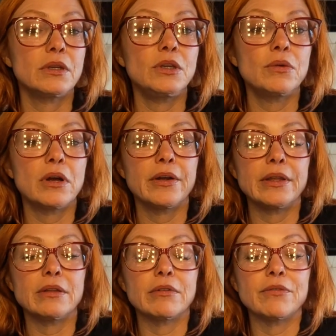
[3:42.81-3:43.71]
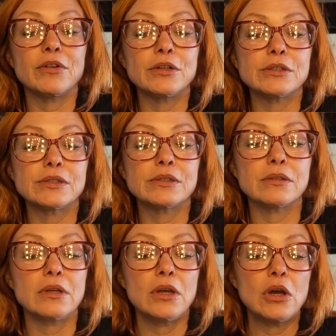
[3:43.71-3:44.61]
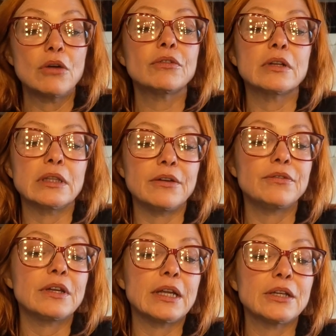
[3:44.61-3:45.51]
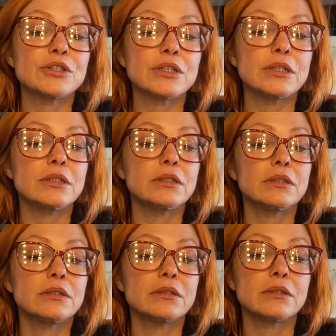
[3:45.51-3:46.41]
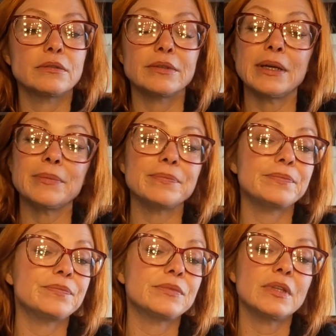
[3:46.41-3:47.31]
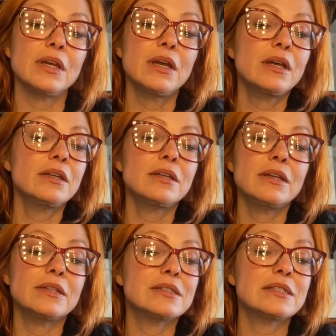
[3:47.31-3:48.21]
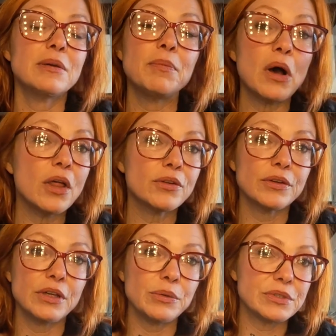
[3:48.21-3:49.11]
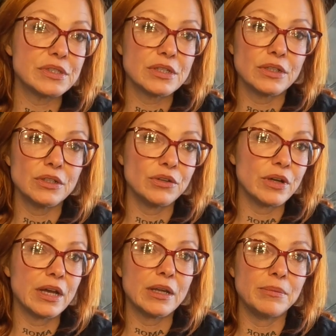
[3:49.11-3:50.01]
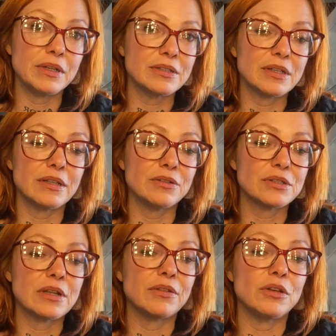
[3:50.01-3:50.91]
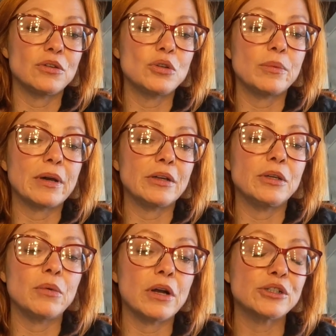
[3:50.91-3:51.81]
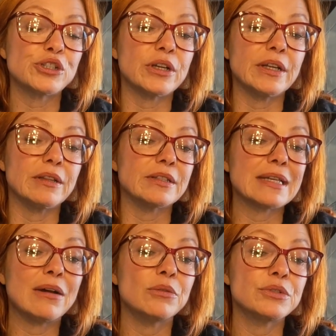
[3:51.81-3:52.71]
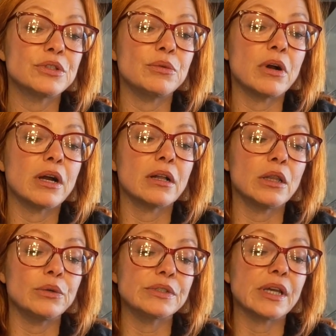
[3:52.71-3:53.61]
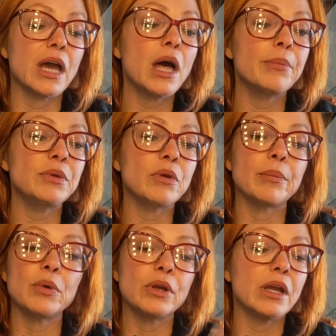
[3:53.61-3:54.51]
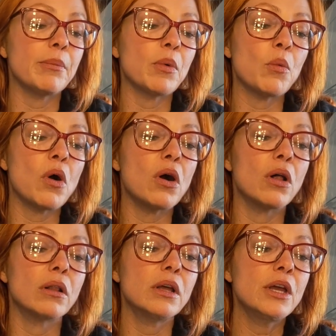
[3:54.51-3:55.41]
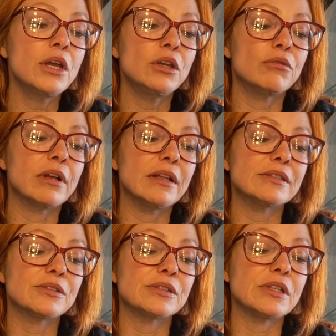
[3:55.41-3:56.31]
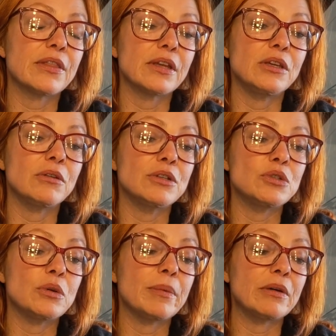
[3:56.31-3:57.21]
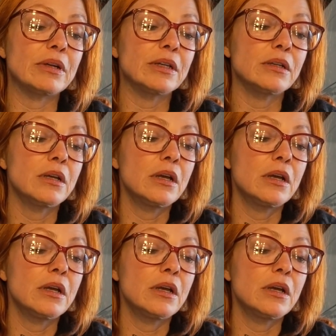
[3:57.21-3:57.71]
You are in the reverse over a love connection. Yep. It's still bothering you. It's still in your head, but it's like there's nothing you can do about it. You are shutting this out. You are closing up. You are putting up a wall. You realize there's nothing you can do about it.